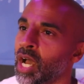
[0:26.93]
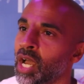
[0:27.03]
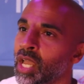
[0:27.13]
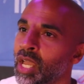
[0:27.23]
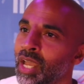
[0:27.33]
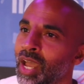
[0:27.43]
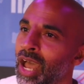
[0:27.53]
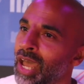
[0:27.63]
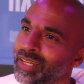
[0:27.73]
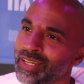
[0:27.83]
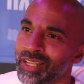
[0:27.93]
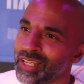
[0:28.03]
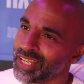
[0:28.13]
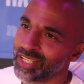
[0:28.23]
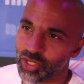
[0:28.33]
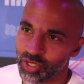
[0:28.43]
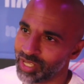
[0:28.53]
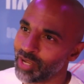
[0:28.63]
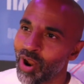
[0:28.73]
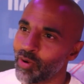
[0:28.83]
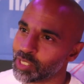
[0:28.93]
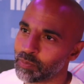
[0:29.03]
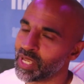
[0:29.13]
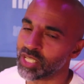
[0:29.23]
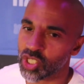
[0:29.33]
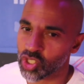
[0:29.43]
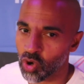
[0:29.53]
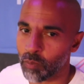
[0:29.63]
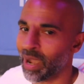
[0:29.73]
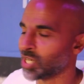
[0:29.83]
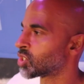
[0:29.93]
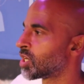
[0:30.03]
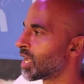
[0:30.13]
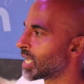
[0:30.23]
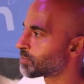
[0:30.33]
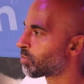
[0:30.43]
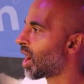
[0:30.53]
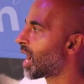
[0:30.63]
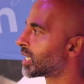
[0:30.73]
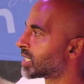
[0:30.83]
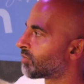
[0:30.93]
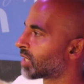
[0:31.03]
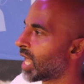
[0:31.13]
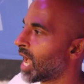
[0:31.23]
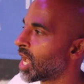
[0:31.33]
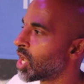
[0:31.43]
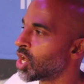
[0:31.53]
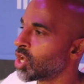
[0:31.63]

And you hear how he speaks, he's so passionate, his pride, things like that.